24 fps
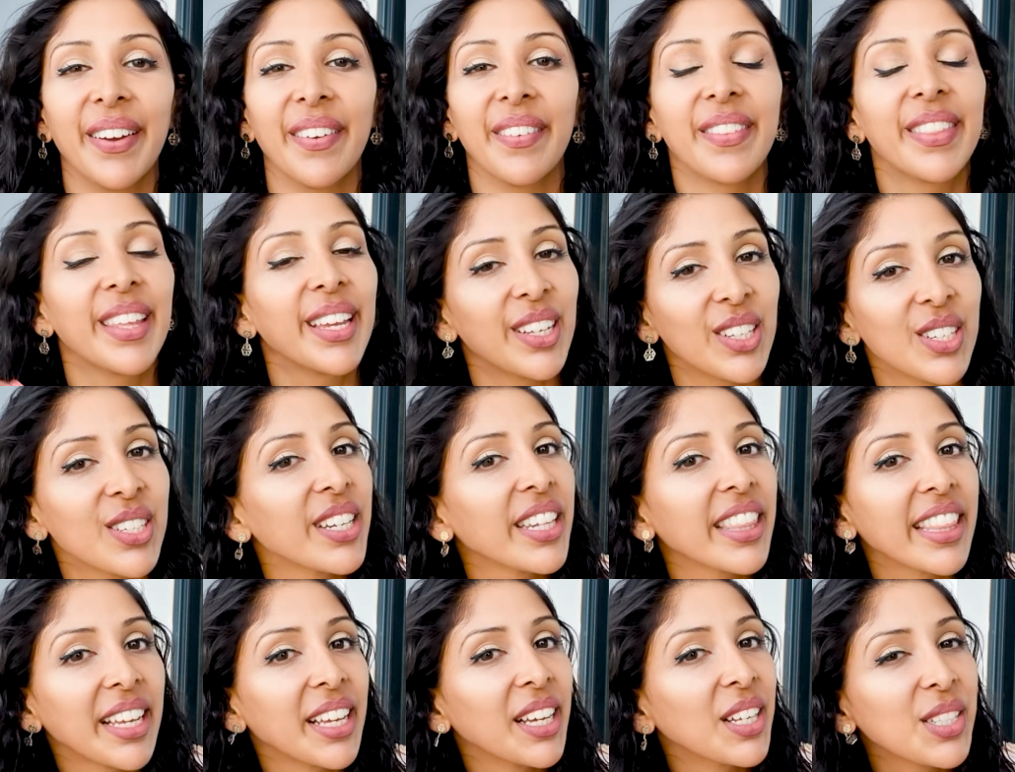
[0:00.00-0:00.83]
they used
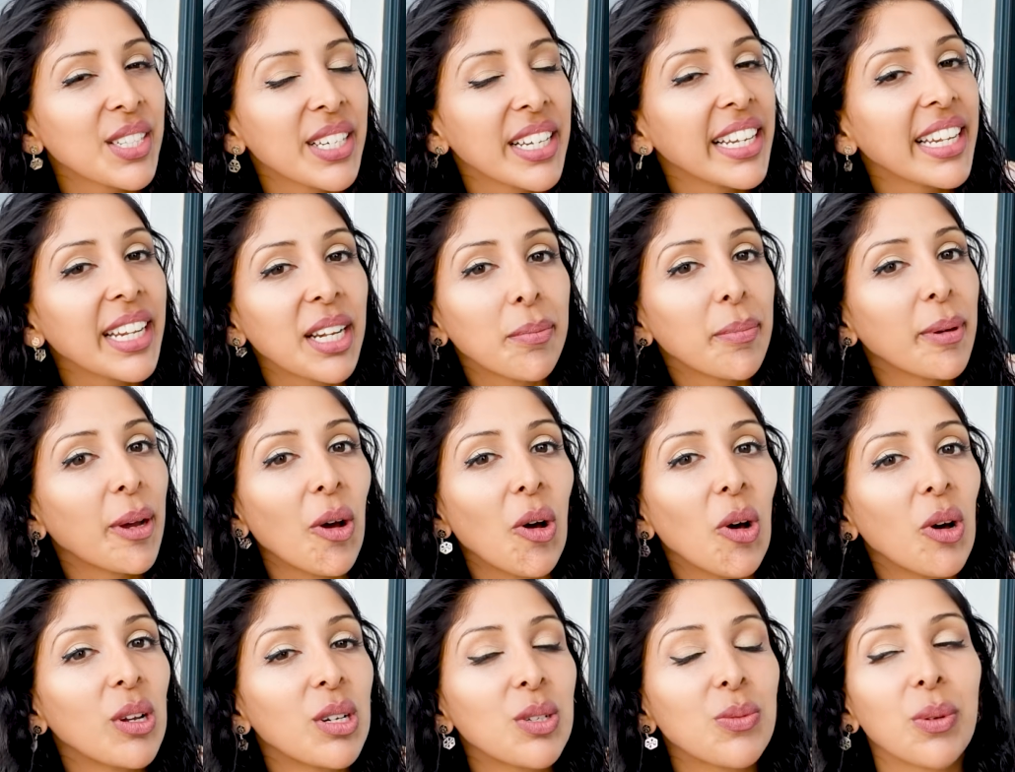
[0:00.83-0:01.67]
to think I was a little bit
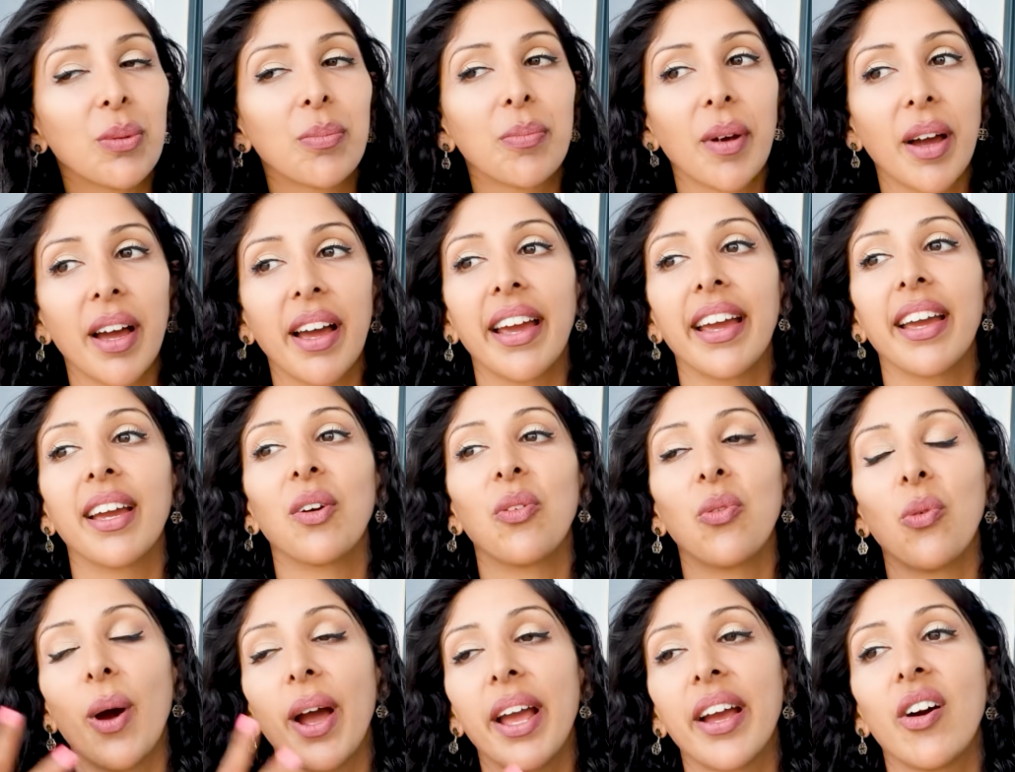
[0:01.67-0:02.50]
odd with my
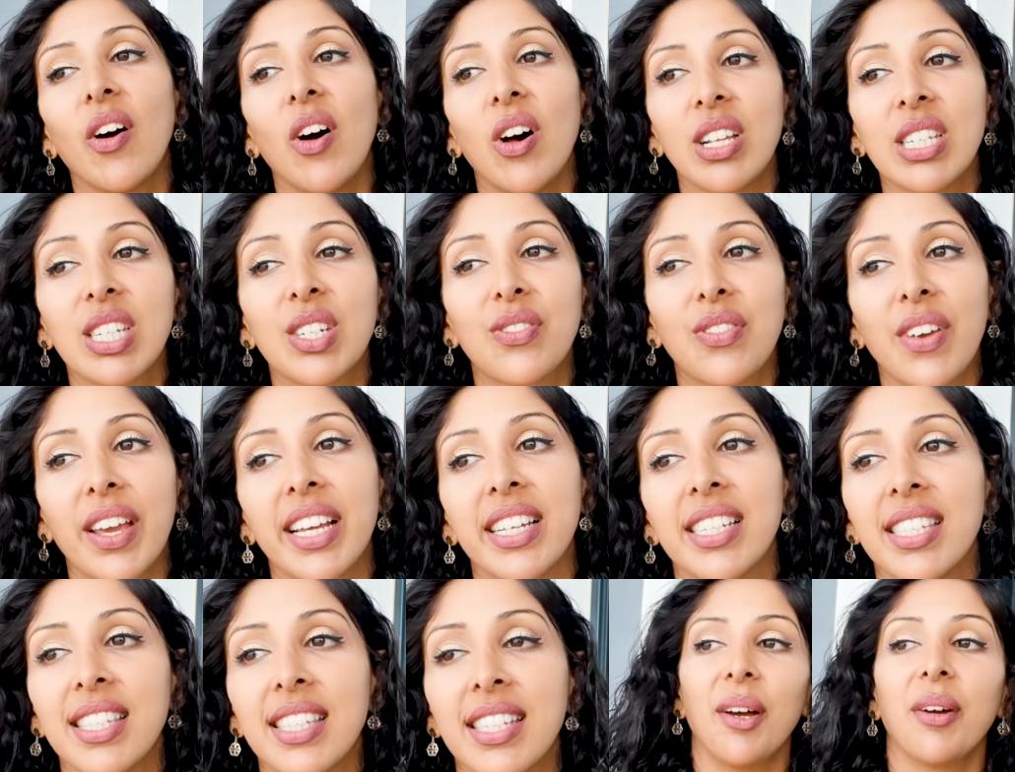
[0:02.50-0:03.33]
white cast
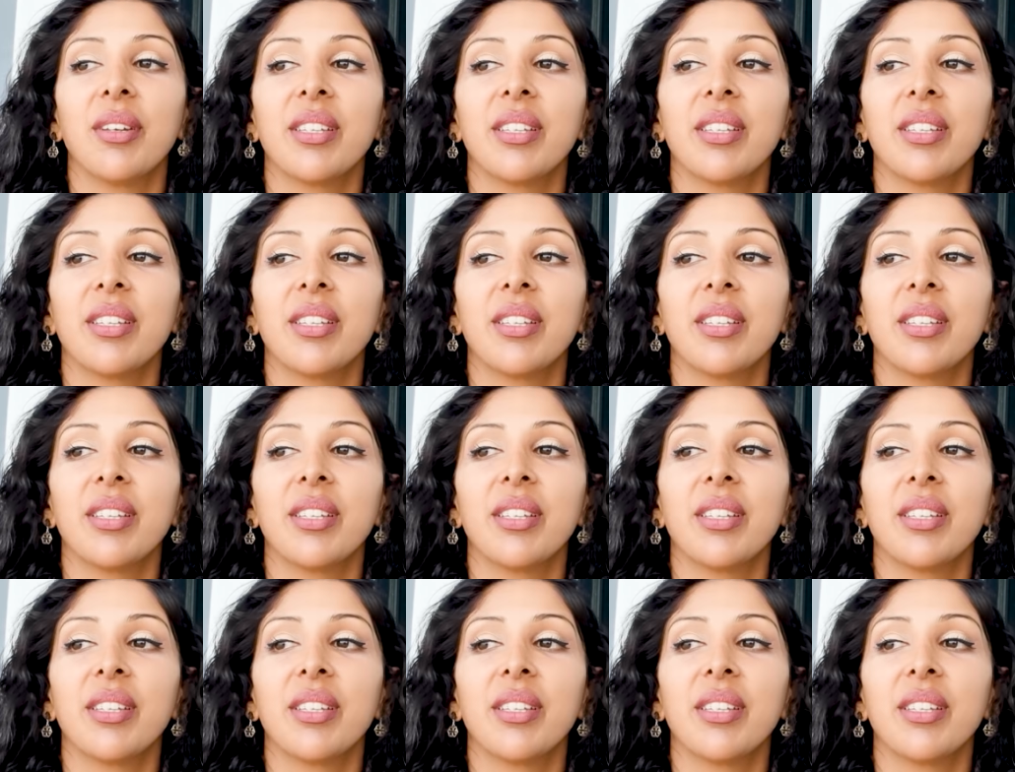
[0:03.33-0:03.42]
face.